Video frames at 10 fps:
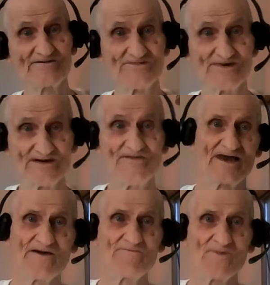
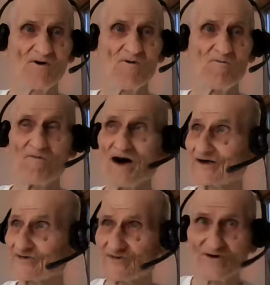
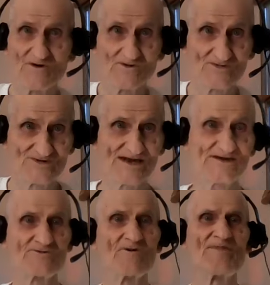
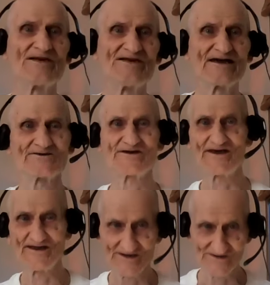
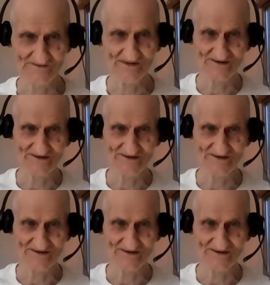hypomarxtrosesquipedalianism